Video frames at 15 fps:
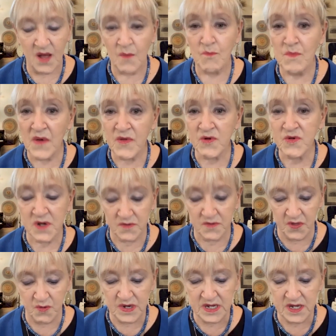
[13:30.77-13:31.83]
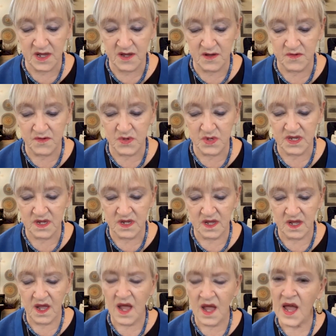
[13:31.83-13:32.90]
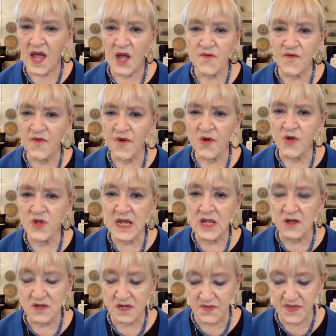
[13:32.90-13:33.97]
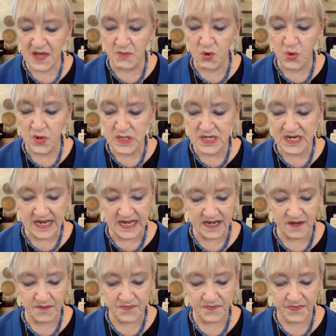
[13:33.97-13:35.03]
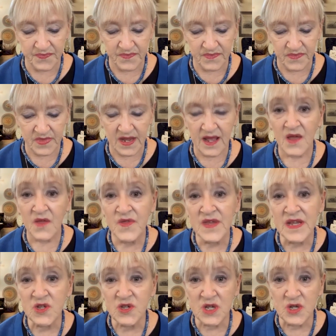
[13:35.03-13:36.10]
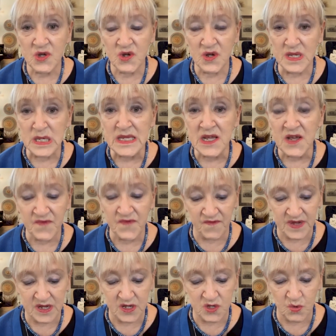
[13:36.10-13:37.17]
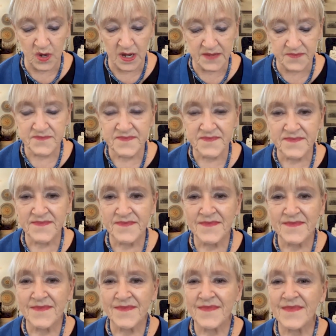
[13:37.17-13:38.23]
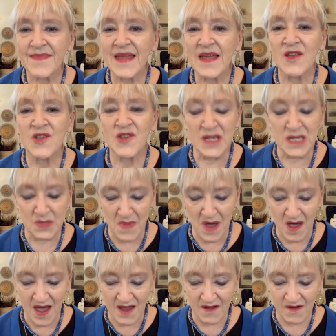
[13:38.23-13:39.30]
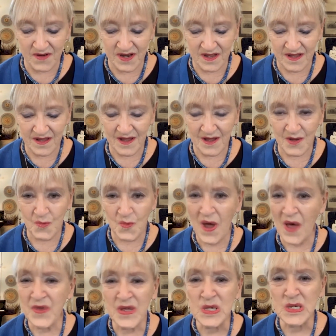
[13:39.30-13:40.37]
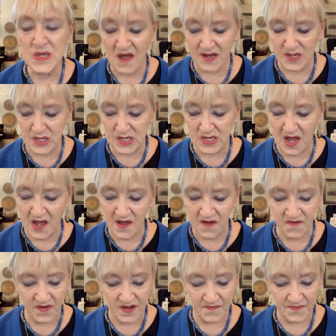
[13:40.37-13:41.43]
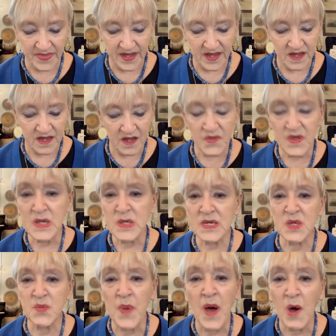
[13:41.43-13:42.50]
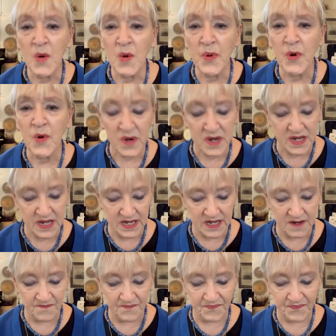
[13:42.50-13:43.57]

Mother took the 3 cones. At first, she looked at them quizzically. Then she took a sniff of each one. She smiled. "Why, this is not stuff. This is potpourri.